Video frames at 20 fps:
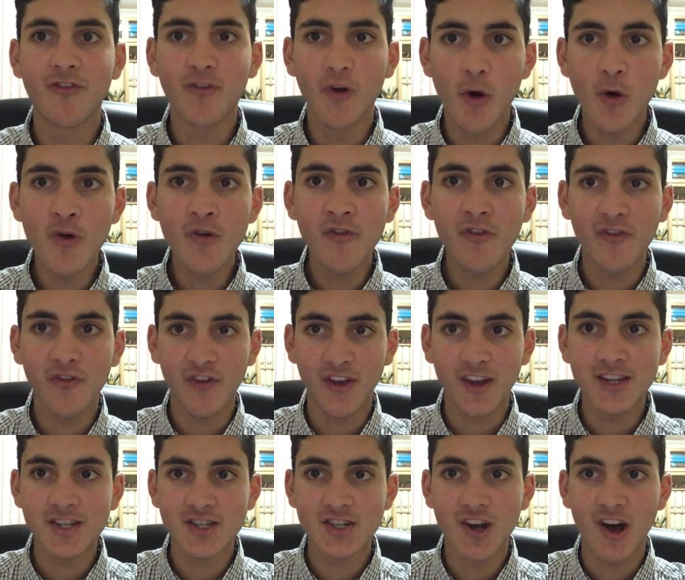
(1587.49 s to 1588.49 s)
full
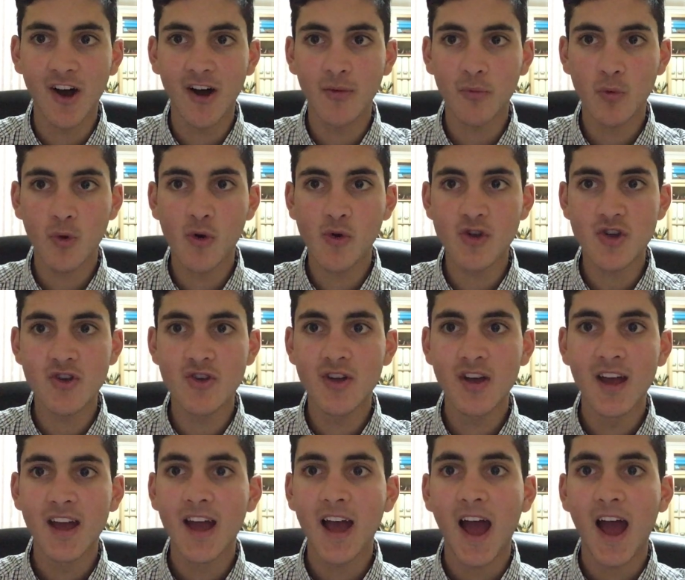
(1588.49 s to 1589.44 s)
fixture, will you?